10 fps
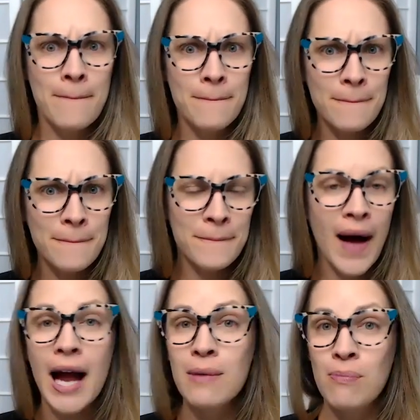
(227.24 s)
hmm,
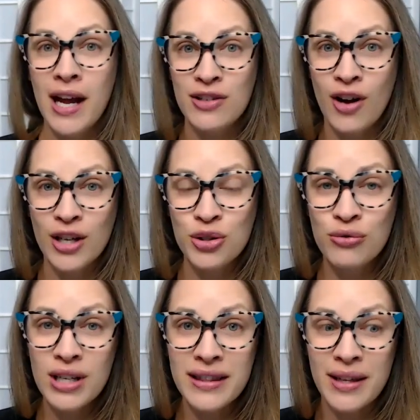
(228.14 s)
I might not
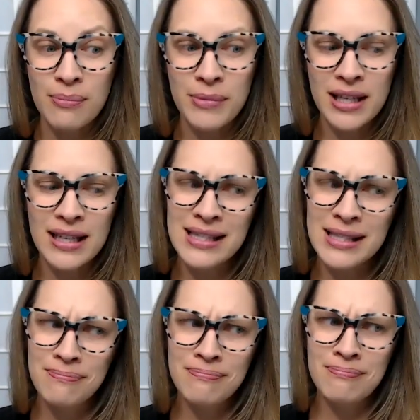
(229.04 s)
treat them
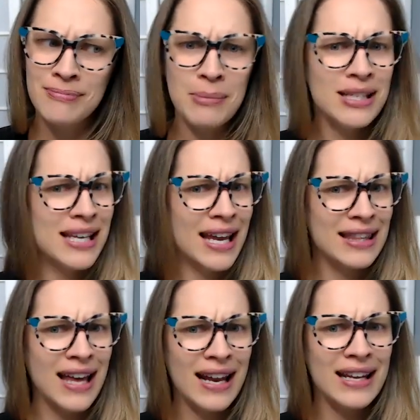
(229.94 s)
because, hmm, let me
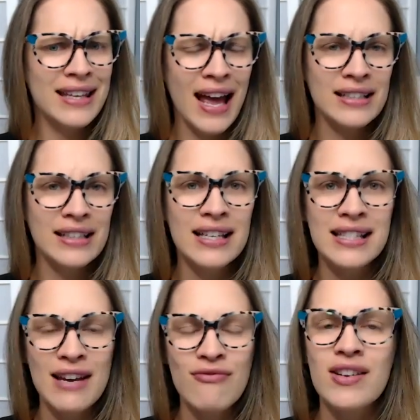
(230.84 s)
take that again.
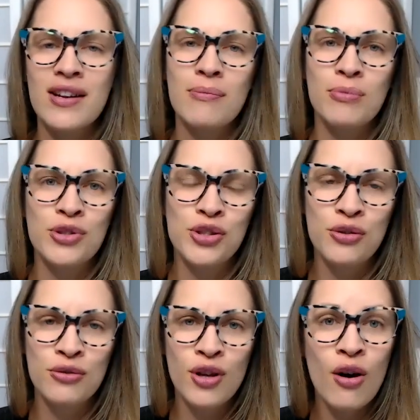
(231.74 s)
Because if the number is
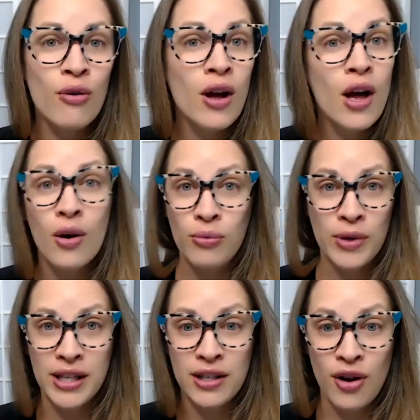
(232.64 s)
too low,
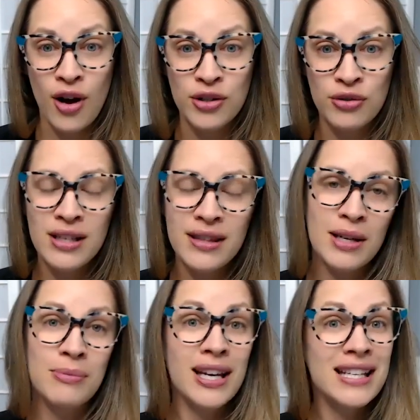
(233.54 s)
we cannot treat
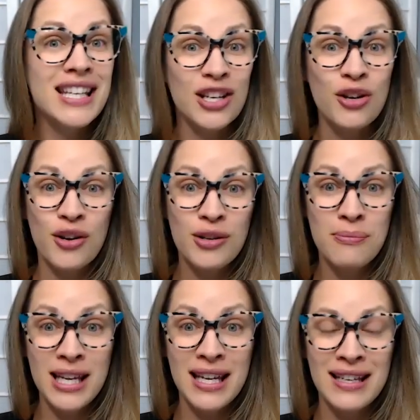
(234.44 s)
them because it could
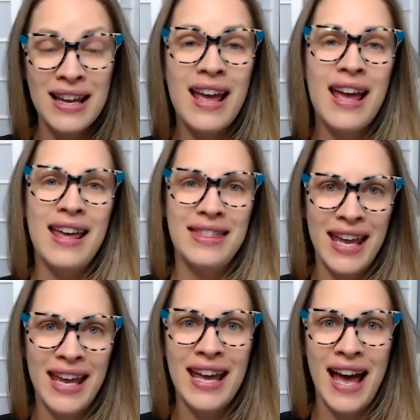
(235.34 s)
mean
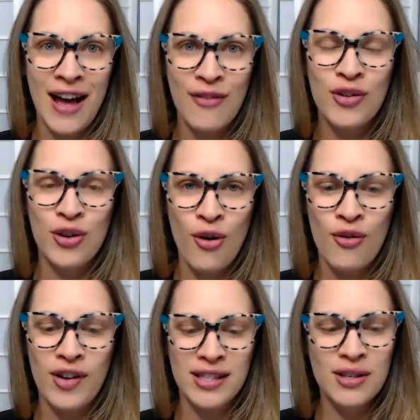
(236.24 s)
they have
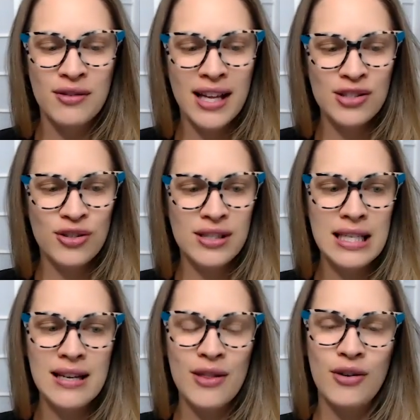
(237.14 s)
COVID. So that's just
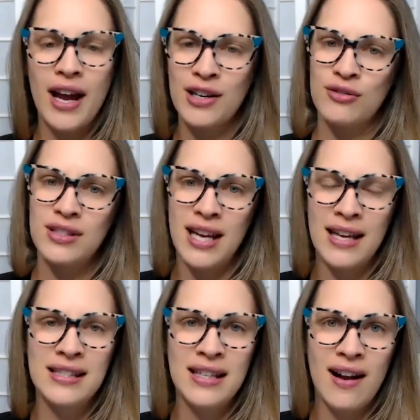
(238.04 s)
another extra
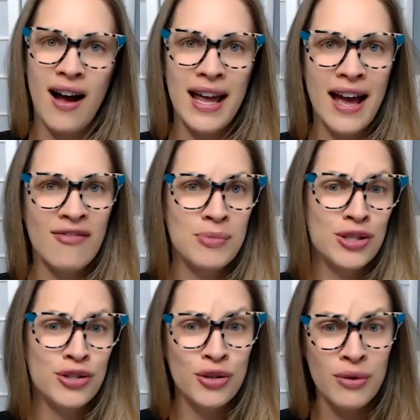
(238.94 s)
test that I have
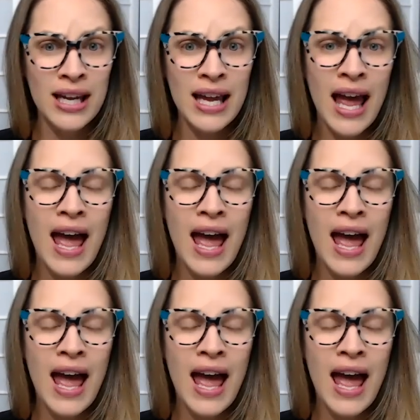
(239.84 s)
been doing.